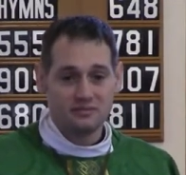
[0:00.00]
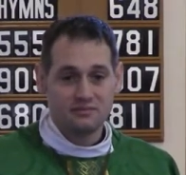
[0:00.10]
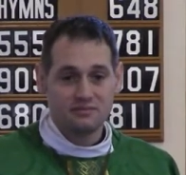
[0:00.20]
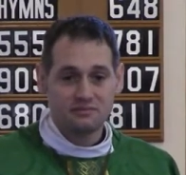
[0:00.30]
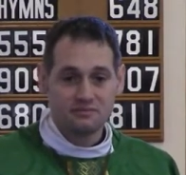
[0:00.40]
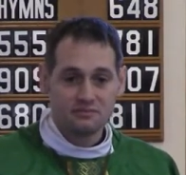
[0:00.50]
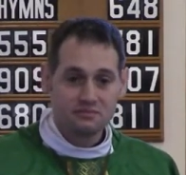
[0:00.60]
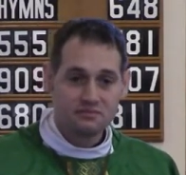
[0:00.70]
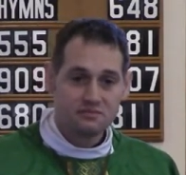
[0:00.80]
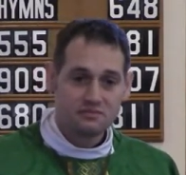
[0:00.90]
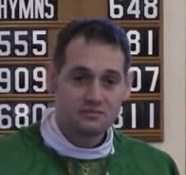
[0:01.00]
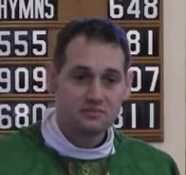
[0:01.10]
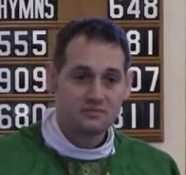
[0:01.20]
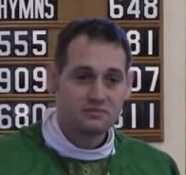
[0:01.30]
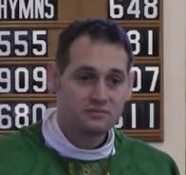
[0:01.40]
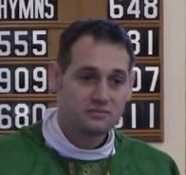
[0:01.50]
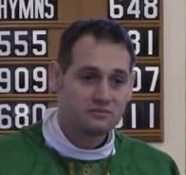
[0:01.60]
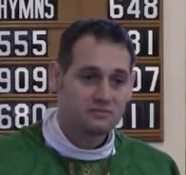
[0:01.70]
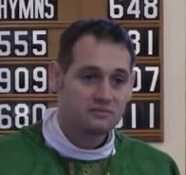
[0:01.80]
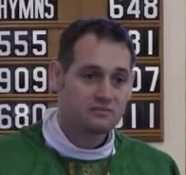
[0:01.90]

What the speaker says: Nobody speaks.